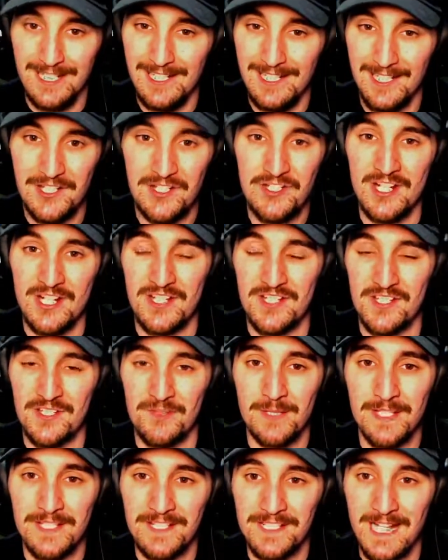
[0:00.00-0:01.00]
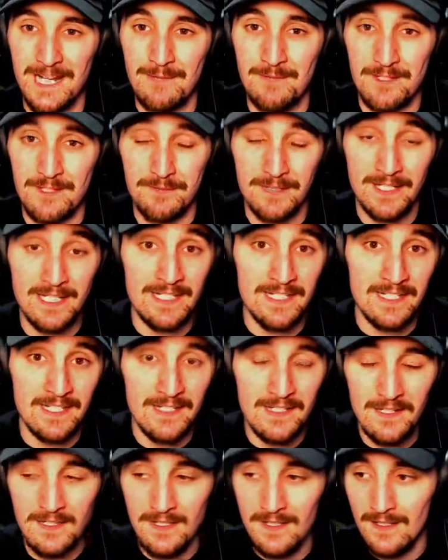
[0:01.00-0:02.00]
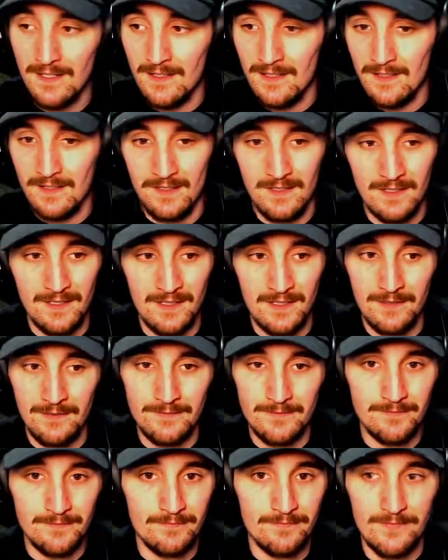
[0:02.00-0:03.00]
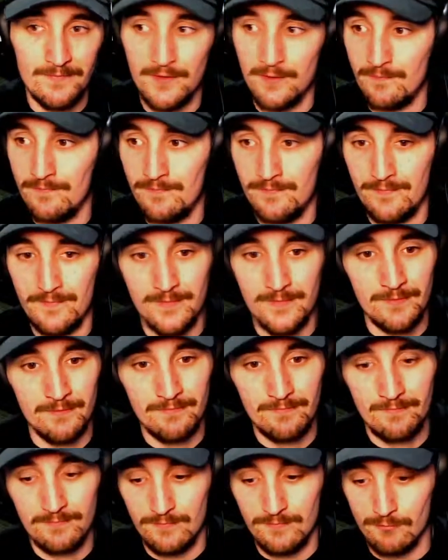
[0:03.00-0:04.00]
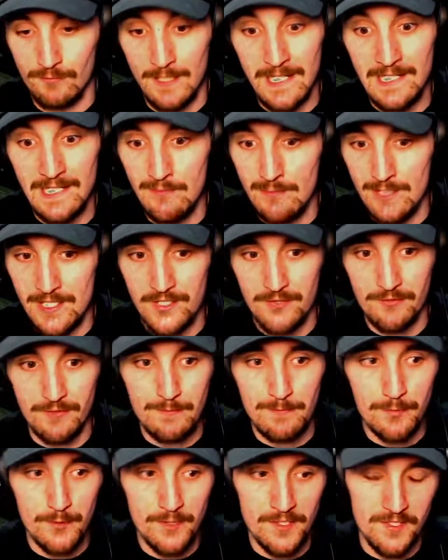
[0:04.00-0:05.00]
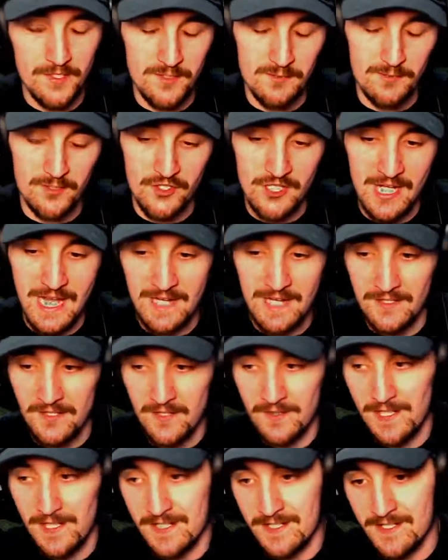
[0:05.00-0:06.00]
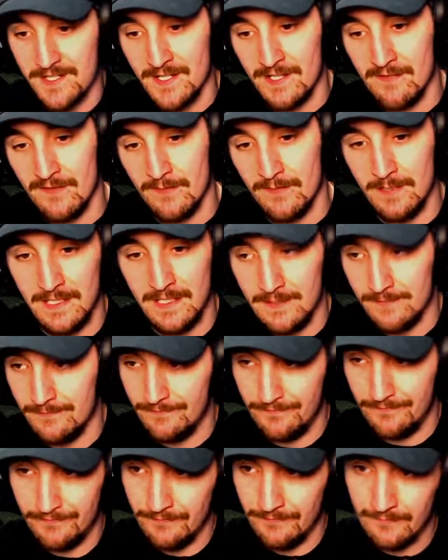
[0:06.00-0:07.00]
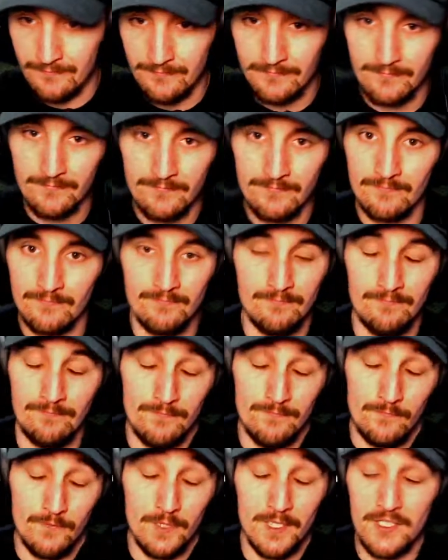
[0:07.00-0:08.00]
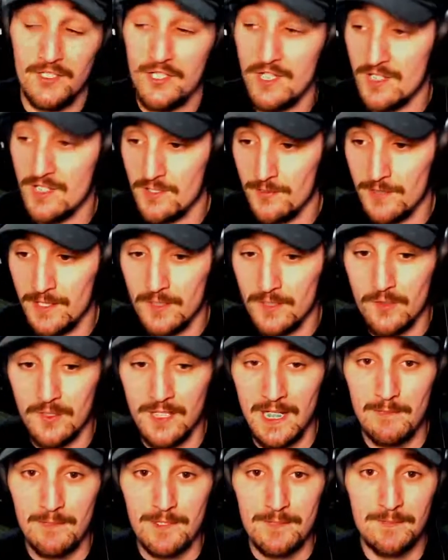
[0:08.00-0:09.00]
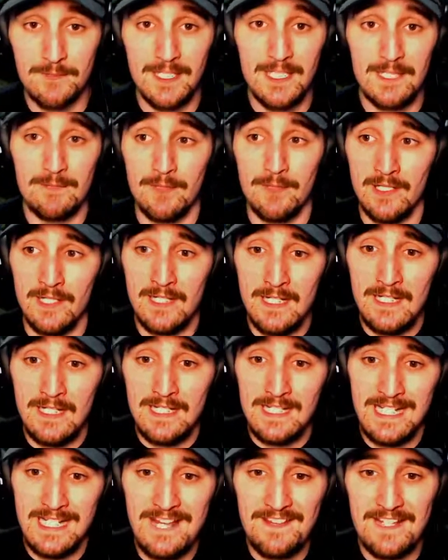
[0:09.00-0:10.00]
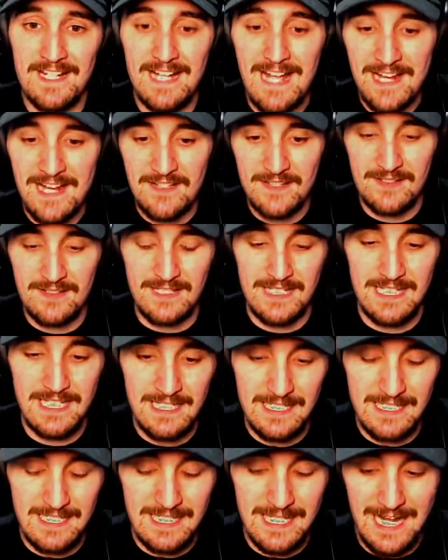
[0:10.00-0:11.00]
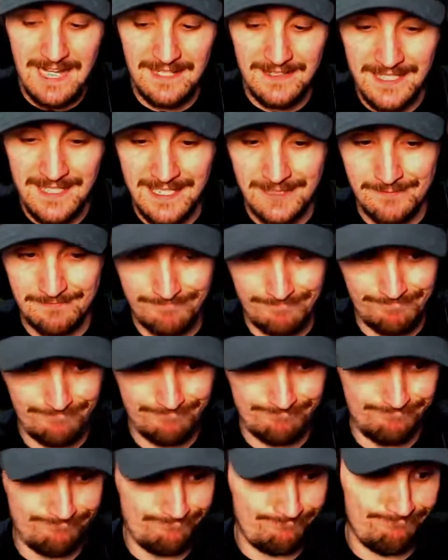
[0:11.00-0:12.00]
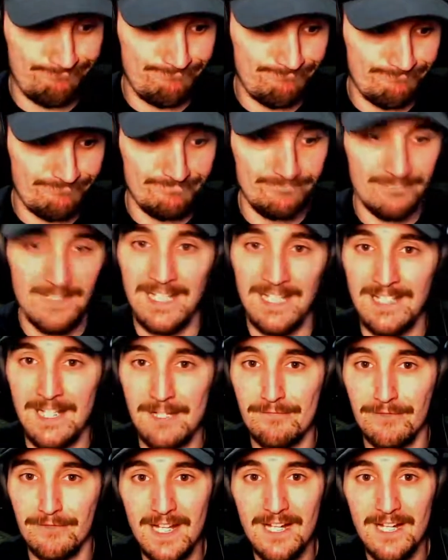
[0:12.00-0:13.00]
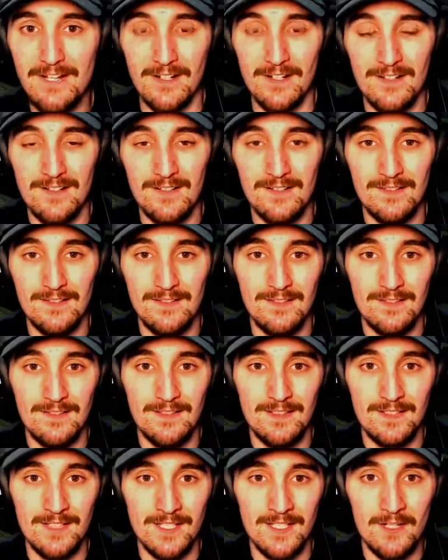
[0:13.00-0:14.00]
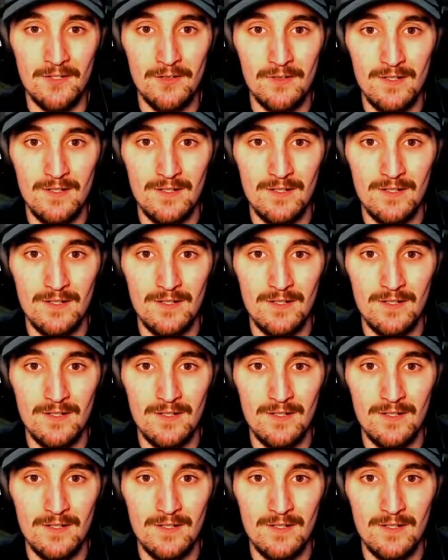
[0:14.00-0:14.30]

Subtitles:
changed the way the game is played, the rate at which 3-pointers were shot and all that stuff. I mean, he really changed the way the whole game is played, but he had that he had that flair, you know?